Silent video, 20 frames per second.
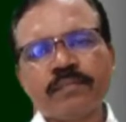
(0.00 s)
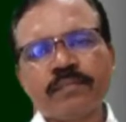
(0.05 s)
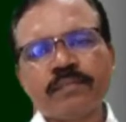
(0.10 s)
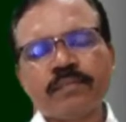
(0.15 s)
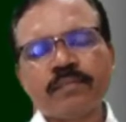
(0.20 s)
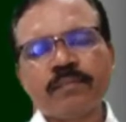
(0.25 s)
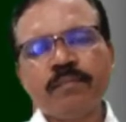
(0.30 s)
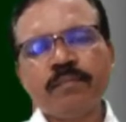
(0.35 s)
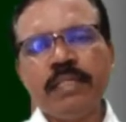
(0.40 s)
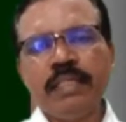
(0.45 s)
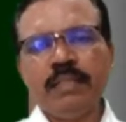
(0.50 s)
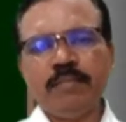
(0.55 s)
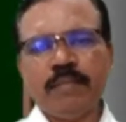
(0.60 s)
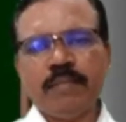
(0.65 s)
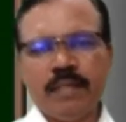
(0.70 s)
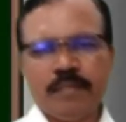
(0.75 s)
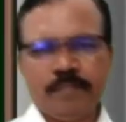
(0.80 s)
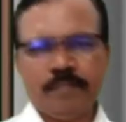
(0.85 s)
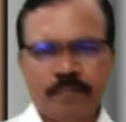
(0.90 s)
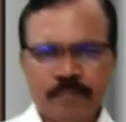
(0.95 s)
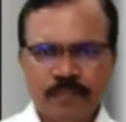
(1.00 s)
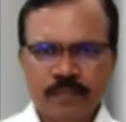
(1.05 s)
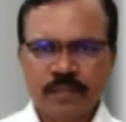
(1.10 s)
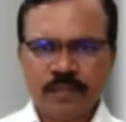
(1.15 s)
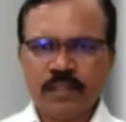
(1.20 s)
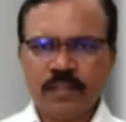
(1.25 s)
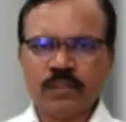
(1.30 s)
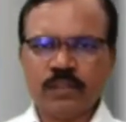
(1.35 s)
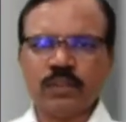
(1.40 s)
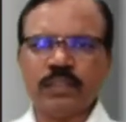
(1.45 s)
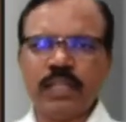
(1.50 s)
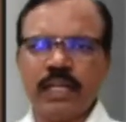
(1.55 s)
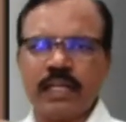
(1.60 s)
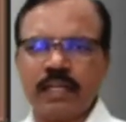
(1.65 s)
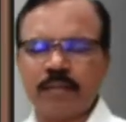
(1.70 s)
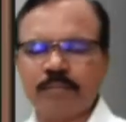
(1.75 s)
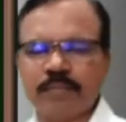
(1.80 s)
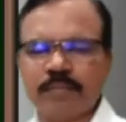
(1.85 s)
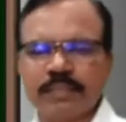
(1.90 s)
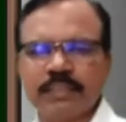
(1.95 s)
Minimum. So that
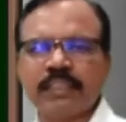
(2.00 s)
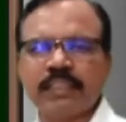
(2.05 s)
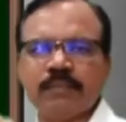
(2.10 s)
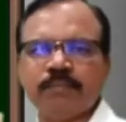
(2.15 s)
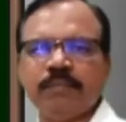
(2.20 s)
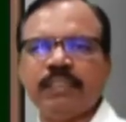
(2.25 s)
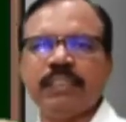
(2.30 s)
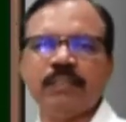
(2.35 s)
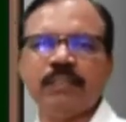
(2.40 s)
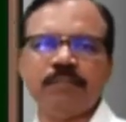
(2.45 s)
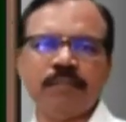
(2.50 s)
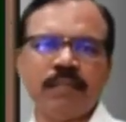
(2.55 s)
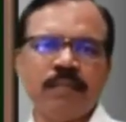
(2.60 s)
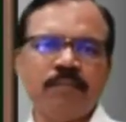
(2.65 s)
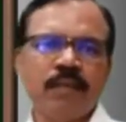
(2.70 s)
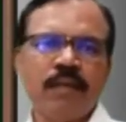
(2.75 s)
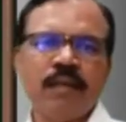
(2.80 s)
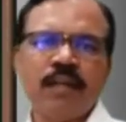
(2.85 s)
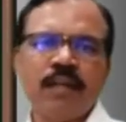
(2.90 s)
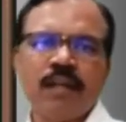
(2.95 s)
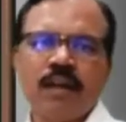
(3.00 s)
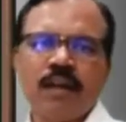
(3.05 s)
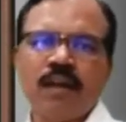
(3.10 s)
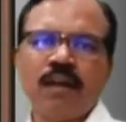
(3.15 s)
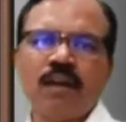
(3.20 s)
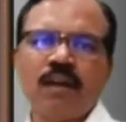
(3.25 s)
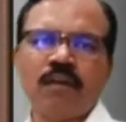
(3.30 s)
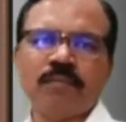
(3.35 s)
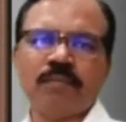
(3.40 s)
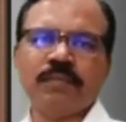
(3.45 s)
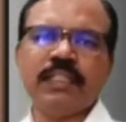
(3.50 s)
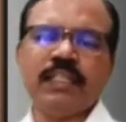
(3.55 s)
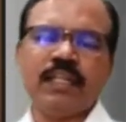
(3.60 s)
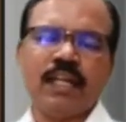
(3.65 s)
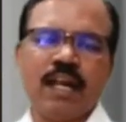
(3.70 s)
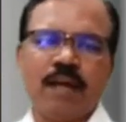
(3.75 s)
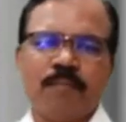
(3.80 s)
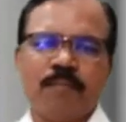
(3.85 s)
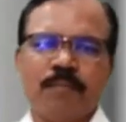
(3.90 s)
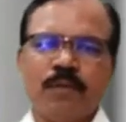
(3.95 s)
represents minimum of the
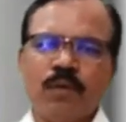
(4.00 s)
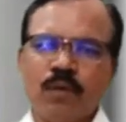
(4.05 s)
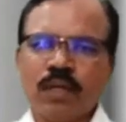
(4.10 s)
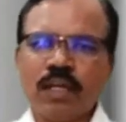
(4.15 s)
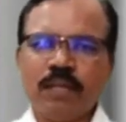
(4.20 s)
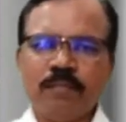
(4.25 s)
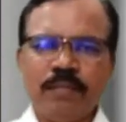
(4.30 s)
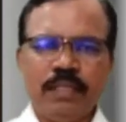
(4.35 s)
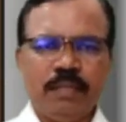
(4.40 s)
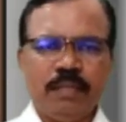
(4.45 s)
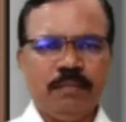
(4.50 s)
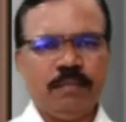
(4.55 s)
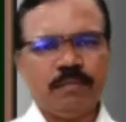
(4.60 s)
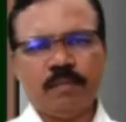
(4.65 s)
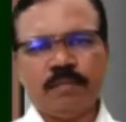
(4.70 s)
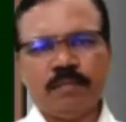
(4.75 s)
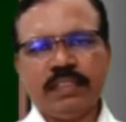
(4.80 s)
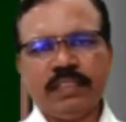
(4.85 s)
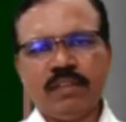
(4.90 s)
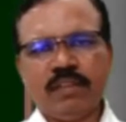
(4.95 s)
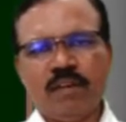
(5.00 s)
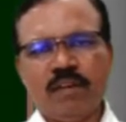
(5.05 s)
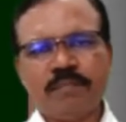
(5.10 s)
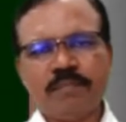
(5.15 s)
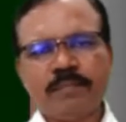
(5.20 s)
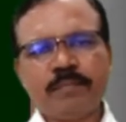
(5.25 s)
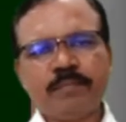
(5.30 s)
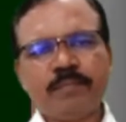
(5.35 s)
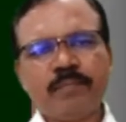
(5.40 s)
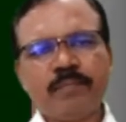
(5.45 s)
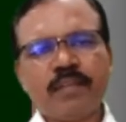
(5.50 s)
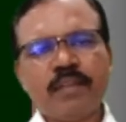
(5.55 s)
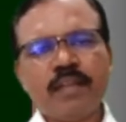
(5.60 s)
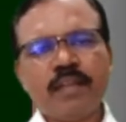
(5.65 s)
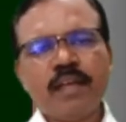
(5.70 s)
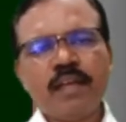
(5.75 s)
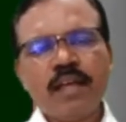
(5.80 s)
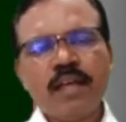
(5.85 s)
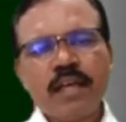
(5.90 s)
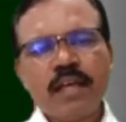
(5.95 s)
graph, local minimum of the graph.
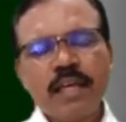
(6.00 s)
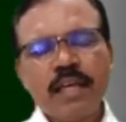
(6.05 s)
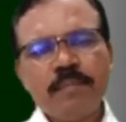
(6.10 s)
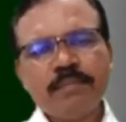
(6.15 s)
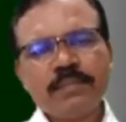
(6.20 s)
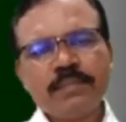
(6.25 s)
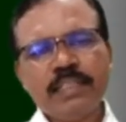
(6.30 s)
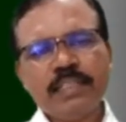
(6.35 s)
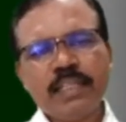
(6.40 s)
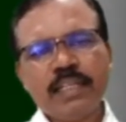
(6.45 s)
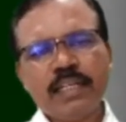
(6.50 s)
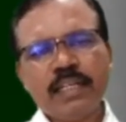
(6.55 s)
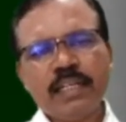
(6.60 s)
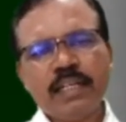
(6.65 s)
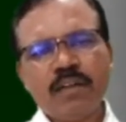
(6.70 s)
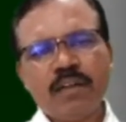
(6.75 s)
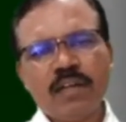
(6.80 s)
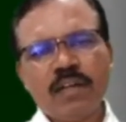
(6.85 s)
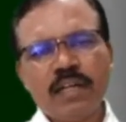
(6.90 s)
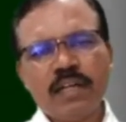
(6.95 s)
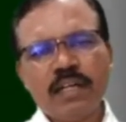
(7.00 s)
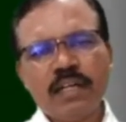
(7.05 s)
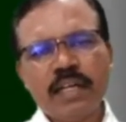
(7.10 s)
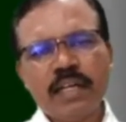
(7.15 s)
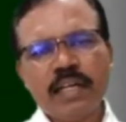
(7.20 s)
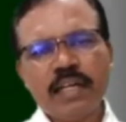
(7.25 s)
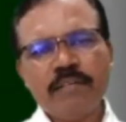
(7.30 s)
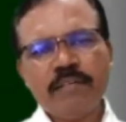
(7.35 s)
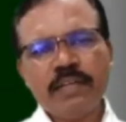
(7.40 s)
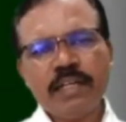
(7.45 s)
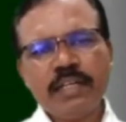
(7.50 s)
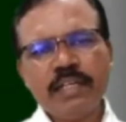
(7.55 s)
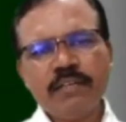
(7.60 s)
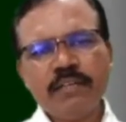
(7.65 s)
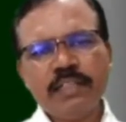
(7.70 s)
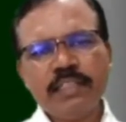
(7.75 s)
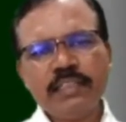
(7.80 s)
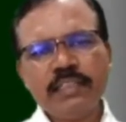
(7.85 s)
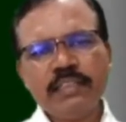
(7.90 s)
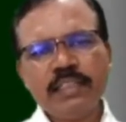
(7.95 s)
If second order derivative
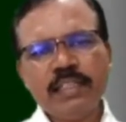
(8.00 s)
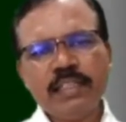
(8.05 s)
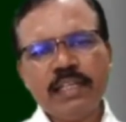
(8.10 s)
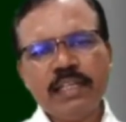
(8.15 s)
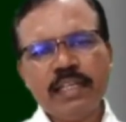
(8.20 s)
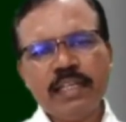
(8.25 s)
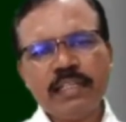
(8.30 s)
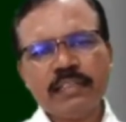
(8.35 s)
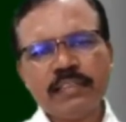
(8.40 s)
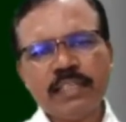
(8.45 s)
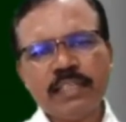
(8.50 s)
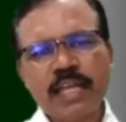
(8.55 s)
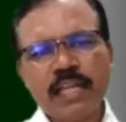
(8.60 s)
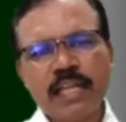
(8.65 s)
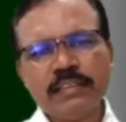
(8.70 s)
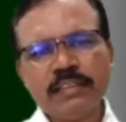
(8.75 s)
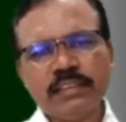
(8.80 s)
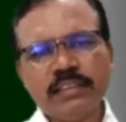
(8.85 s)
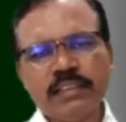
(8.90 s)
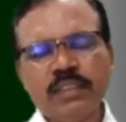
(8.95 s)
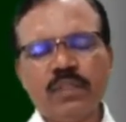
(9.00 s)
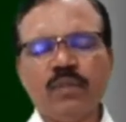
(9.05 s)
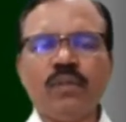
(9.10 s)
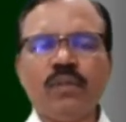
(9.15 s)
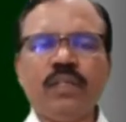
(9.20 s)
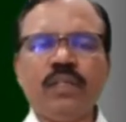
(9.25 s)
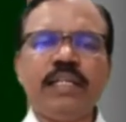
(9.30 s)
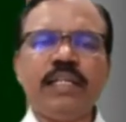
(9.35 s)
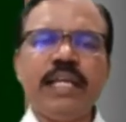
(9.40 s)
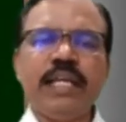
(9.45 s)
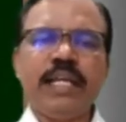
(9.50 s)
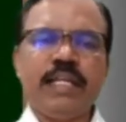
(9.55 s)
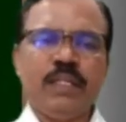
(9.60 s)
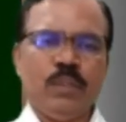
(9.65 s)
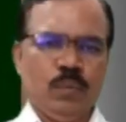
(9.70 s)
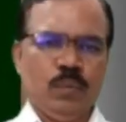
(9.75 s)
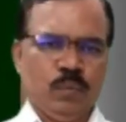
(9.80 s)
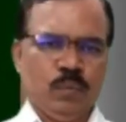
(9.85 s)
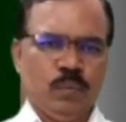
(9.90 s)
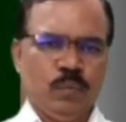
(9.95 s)
is less than 0, negative,
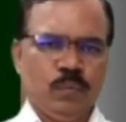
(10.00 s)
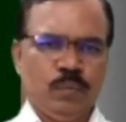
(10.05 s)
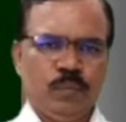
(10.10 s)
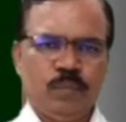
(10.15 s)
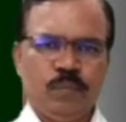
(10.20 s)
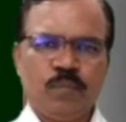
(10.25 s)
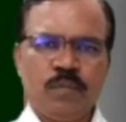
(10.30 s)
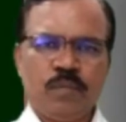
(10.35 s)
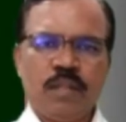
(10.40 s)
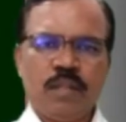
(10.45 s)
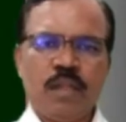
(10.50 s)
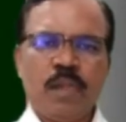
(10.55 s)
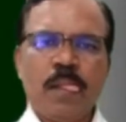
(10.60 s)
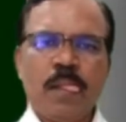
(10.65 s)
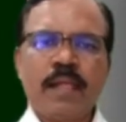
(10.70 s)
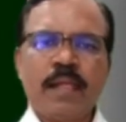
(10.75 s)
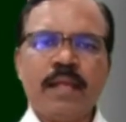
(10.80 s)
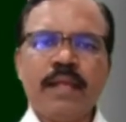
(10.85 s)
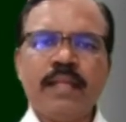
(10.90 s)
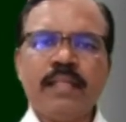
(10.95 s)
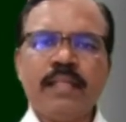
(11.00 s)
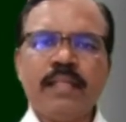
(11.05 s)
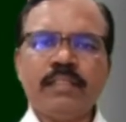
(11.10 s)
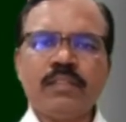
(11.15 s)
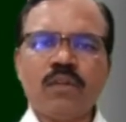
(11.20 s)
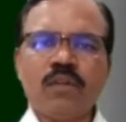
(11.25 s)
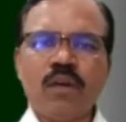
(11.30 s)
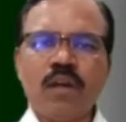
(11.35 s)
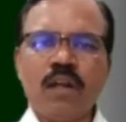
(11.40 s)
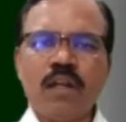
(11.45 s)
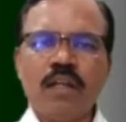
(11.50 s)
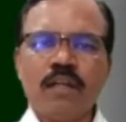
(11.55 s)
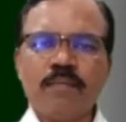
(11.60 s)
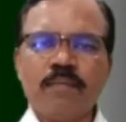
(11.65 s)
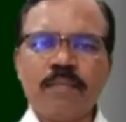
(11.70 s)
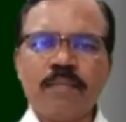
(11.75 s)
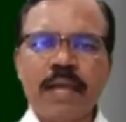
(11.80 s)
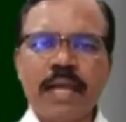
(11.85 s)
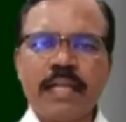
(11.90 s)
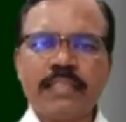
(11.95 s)
it is called
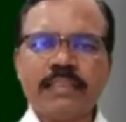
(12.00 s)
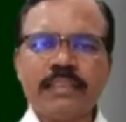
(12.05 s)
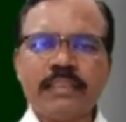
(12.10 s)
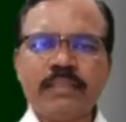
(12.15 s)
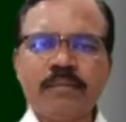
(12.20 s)
maximum.